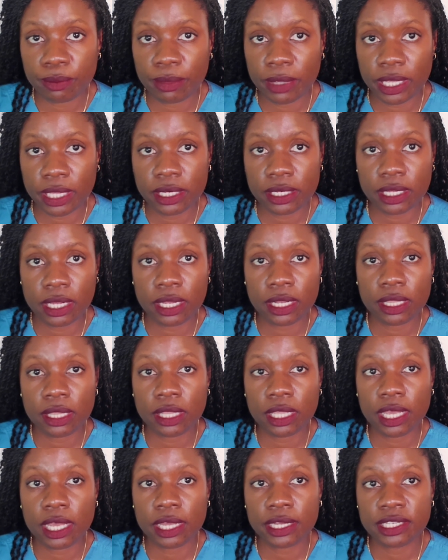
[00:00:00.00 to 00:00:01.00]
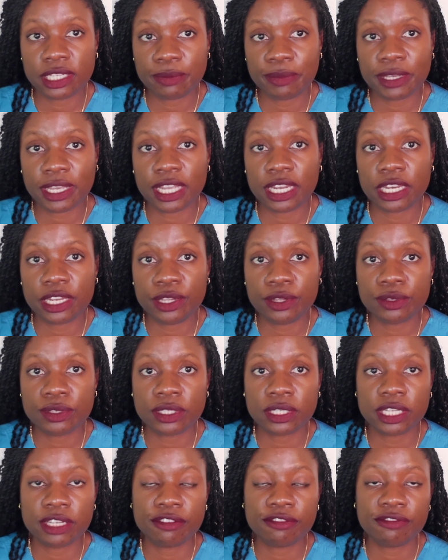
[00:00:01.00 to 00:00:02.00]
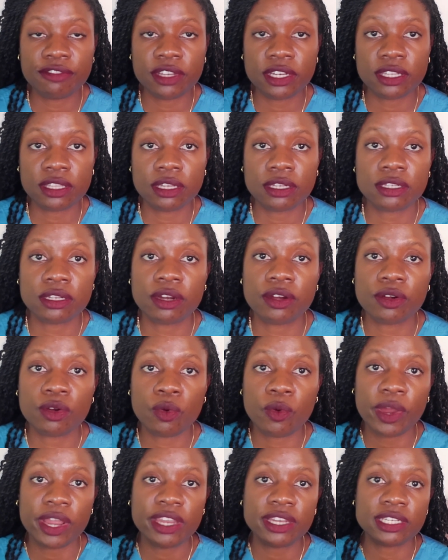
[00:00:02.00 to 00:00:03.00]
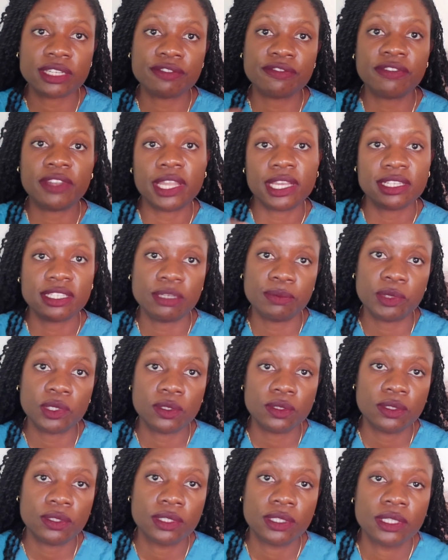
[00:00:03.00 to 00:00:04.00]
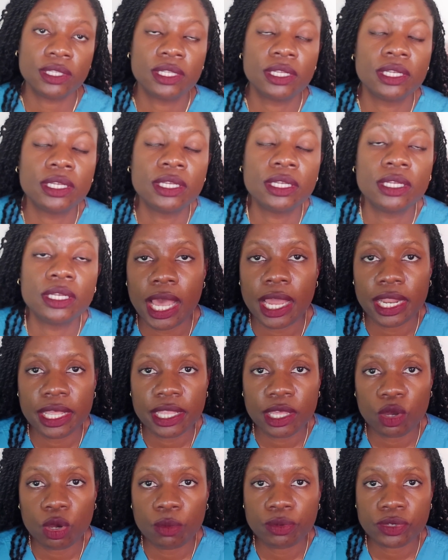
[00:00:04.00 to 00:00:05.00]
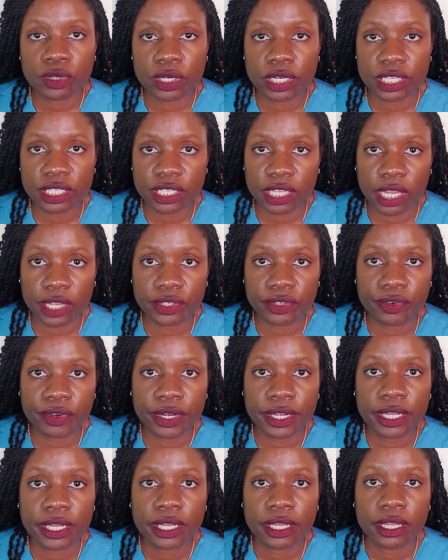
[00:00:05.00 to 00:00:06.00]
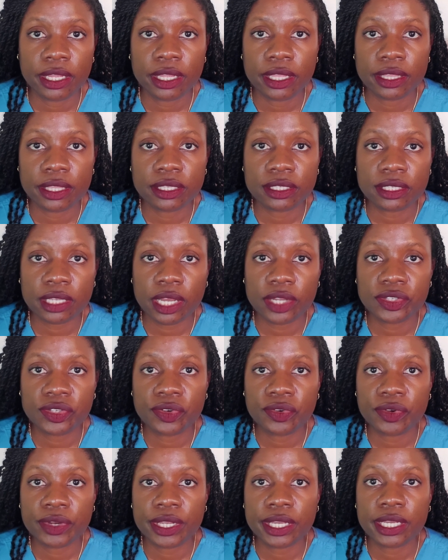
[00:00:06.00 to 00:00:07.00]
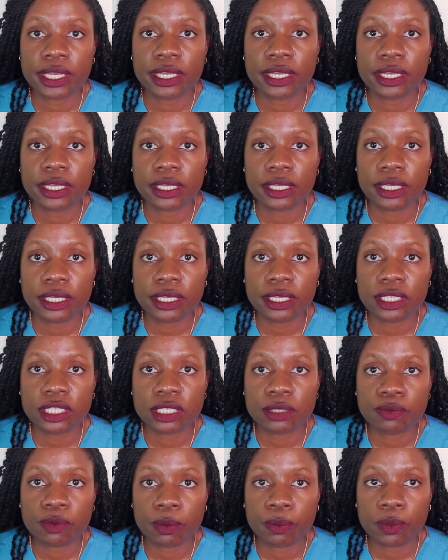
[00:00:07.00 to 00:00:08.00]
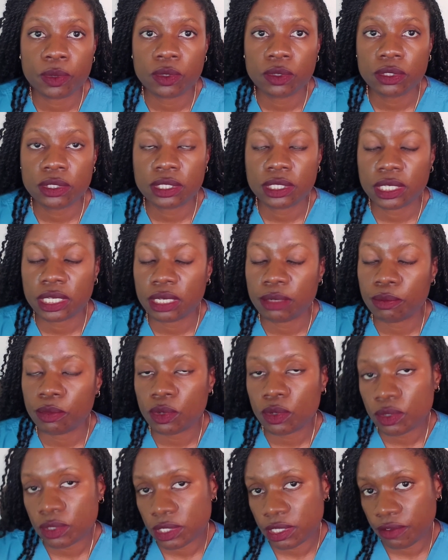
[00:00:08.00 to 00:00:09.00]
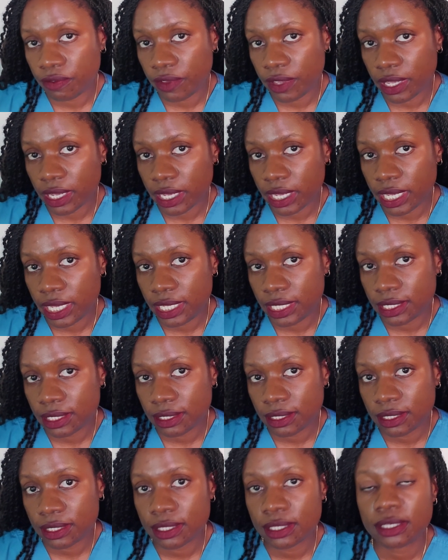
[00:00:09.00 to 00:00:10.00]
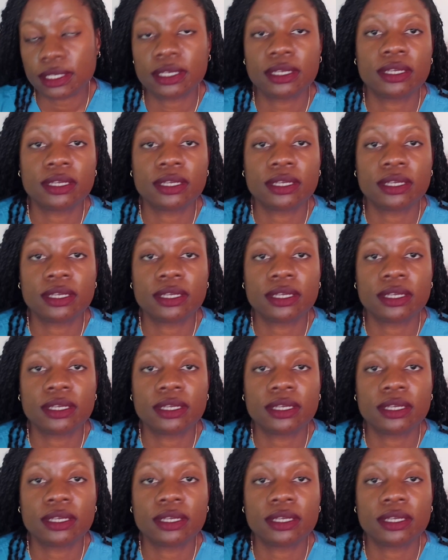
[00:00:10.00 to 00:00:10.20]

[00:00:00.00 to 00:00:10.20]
made, and they're typically used in feet that are quite flexible. Another option is surgery. The surgery is proposed in more severe cases,